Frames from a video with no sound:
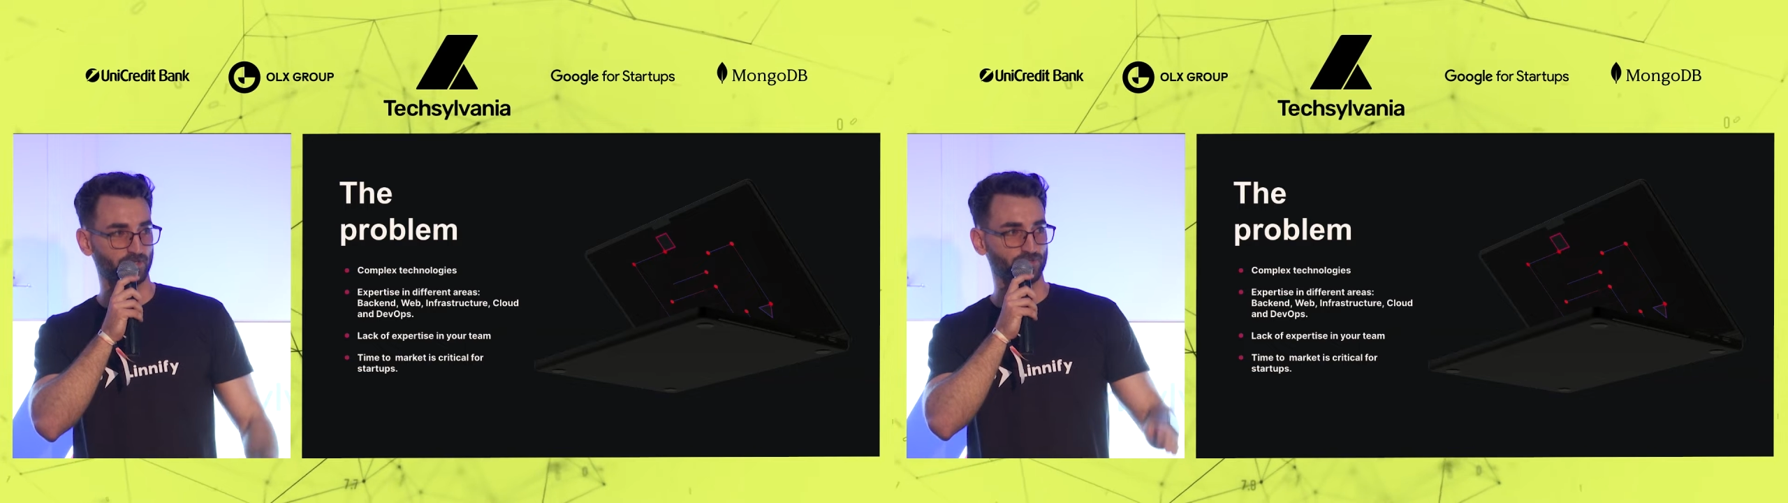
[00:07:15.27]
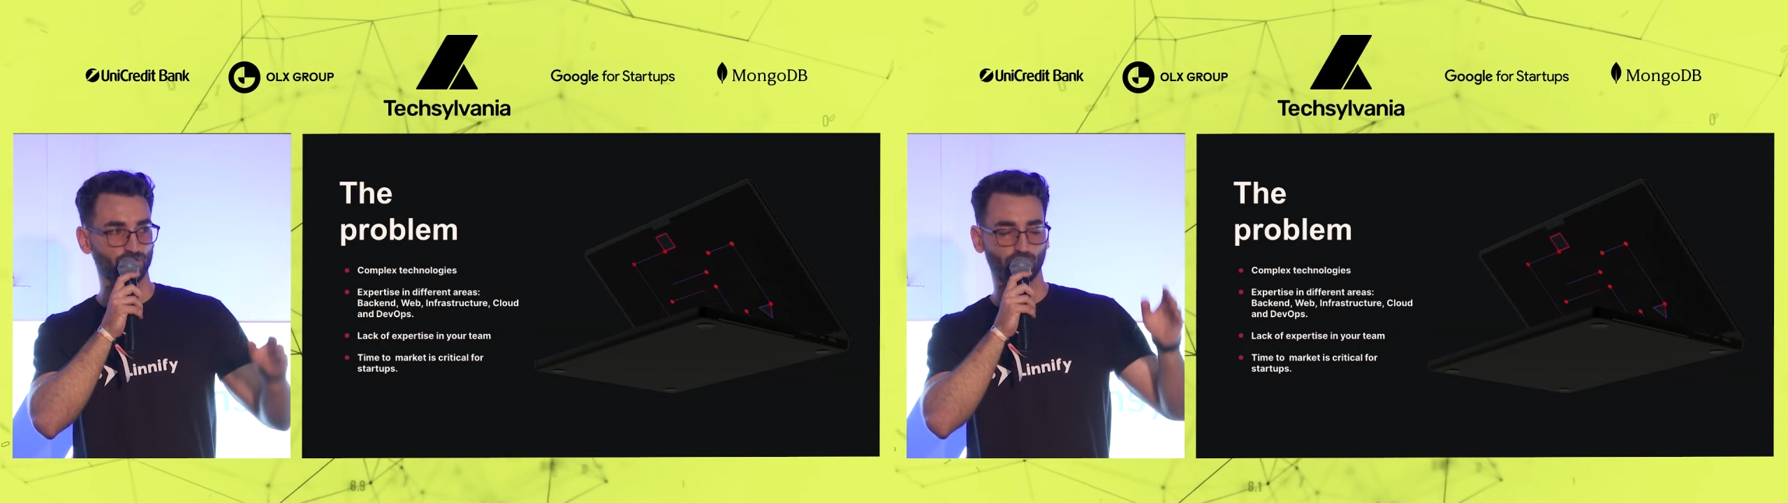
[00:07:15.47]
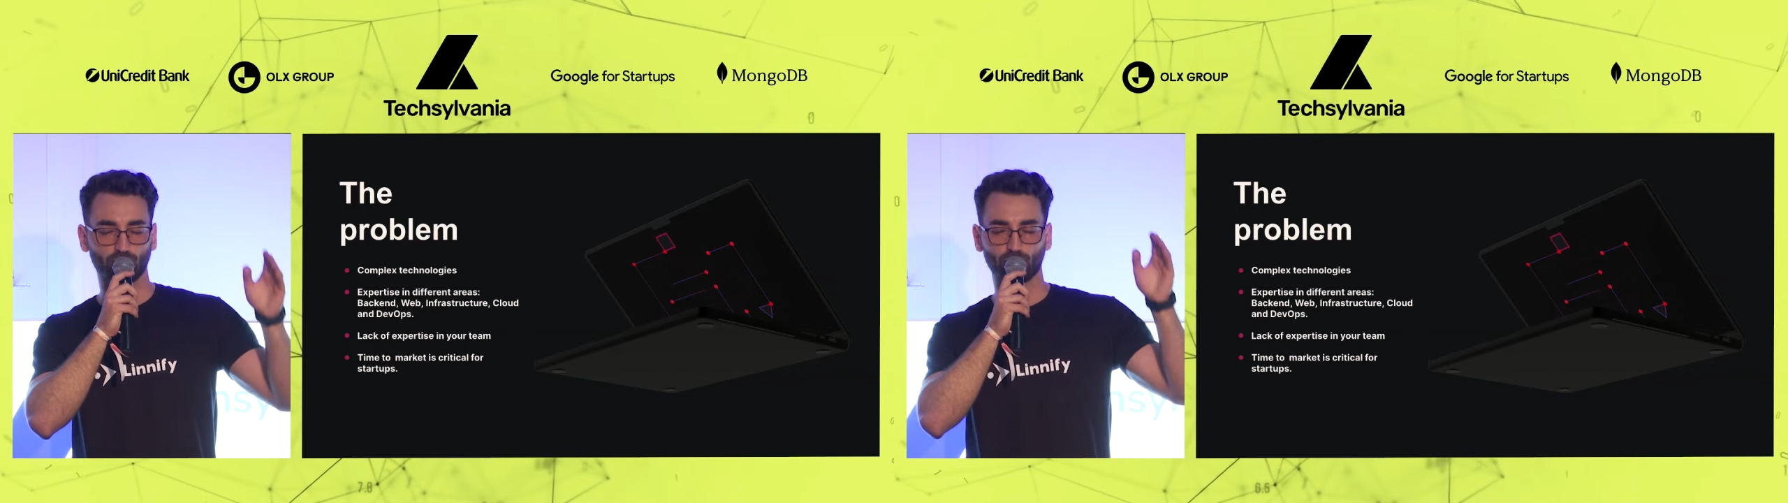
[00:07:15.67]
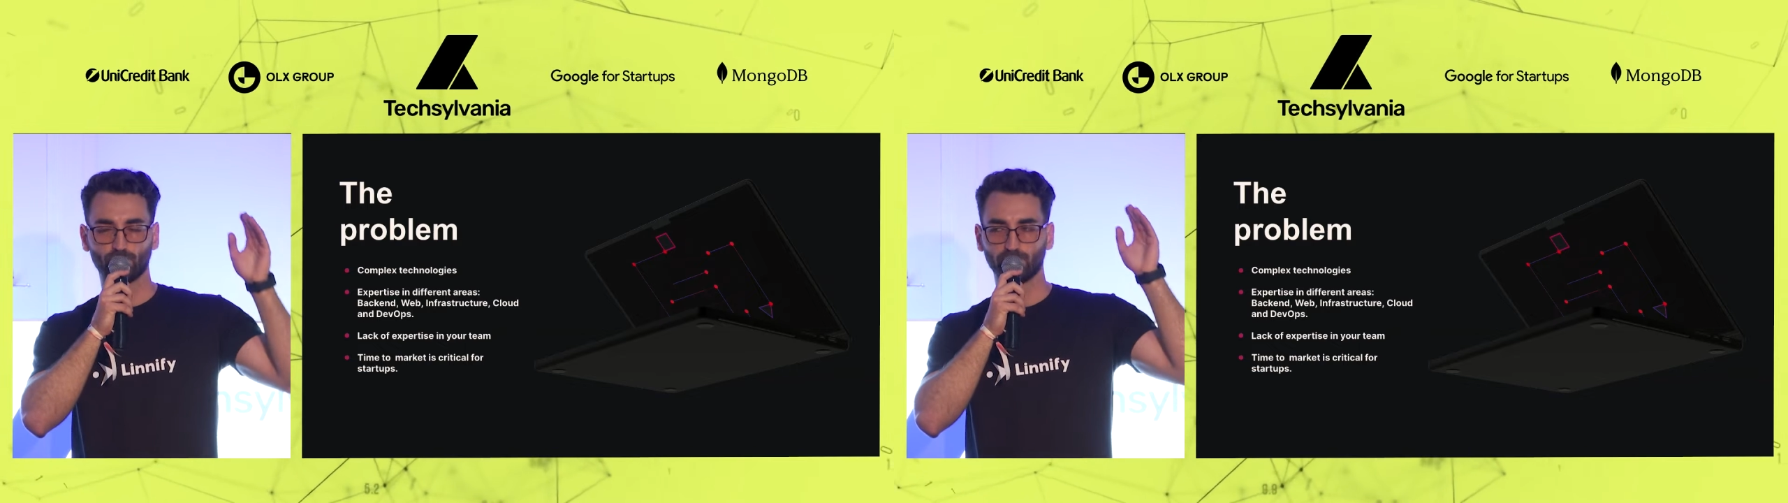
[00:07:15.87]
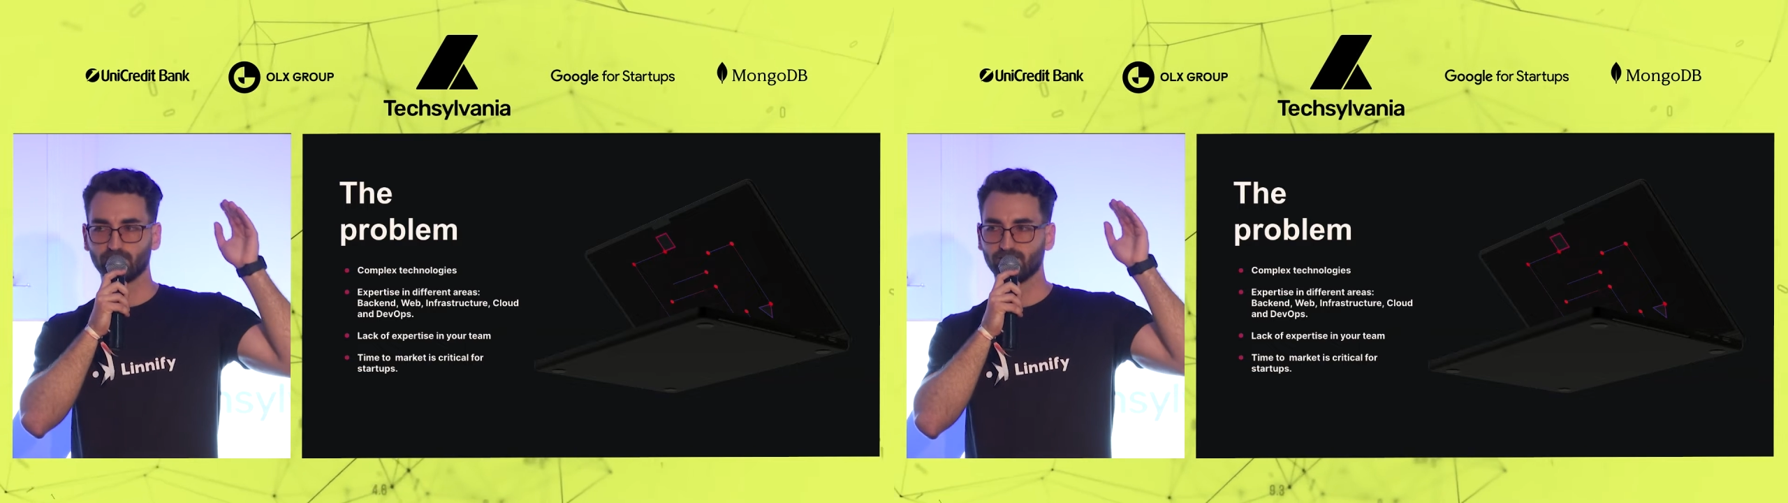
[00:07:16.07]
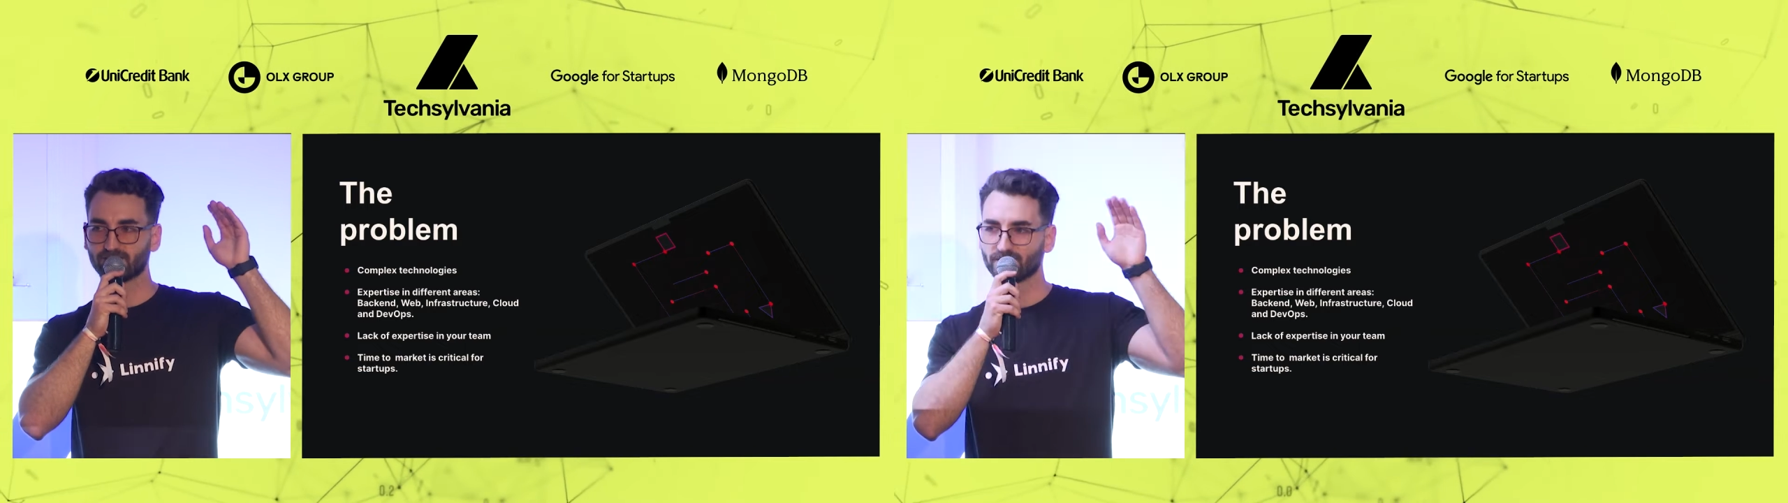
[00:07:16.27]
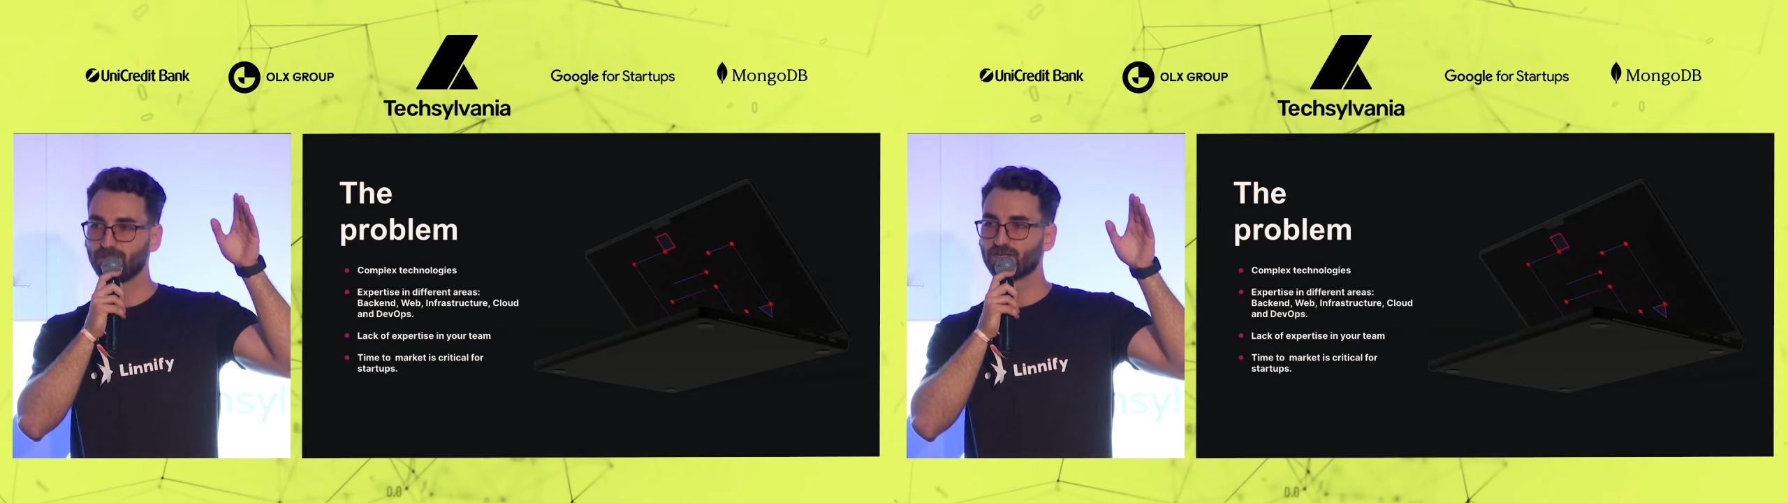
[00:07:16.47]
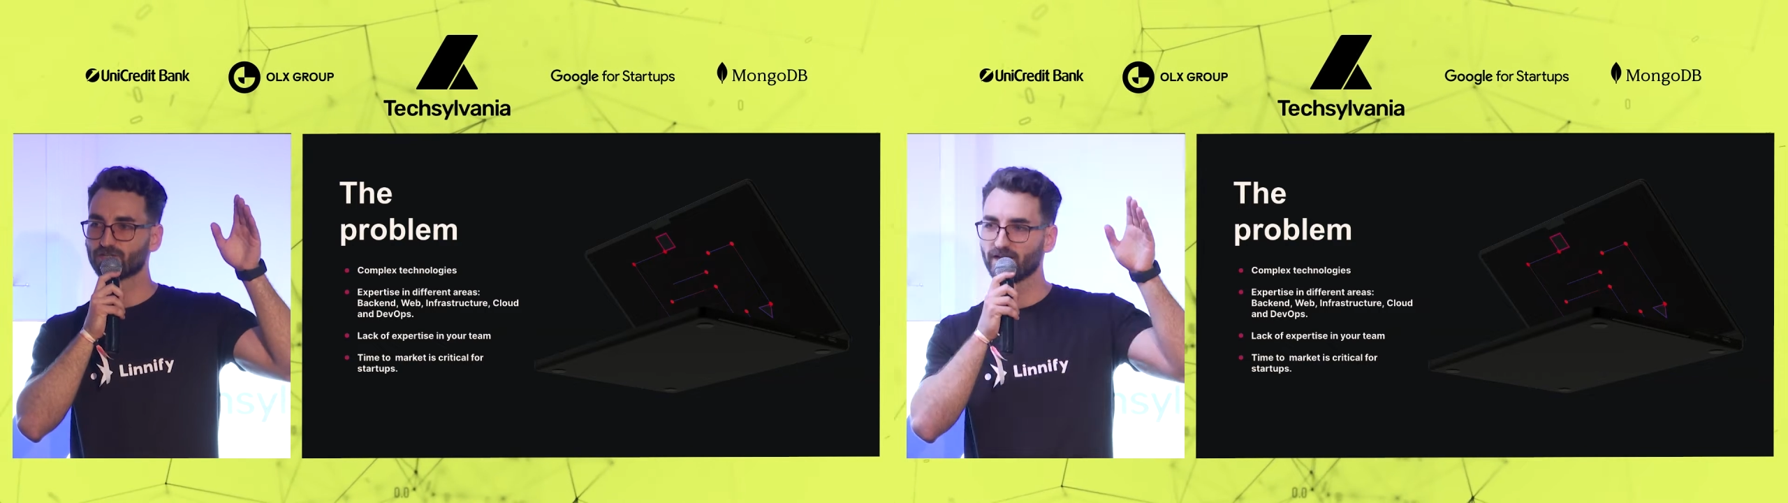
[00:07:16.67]
So it's a
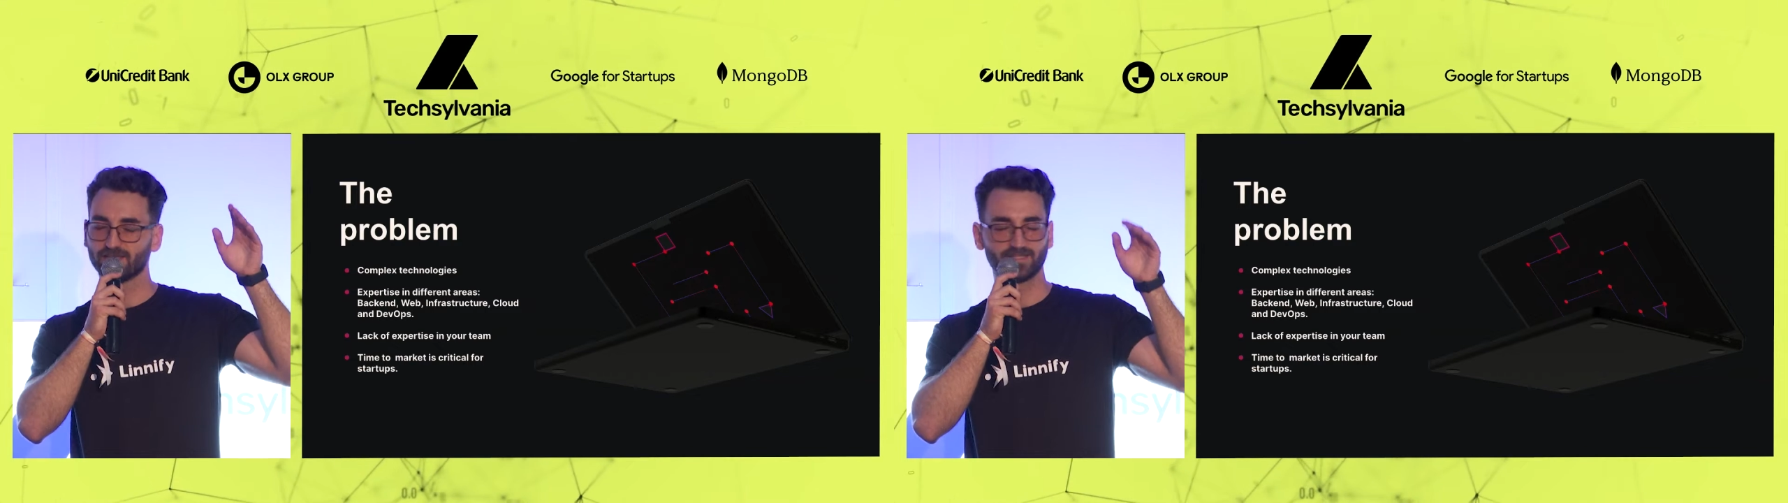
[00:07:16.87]
big chance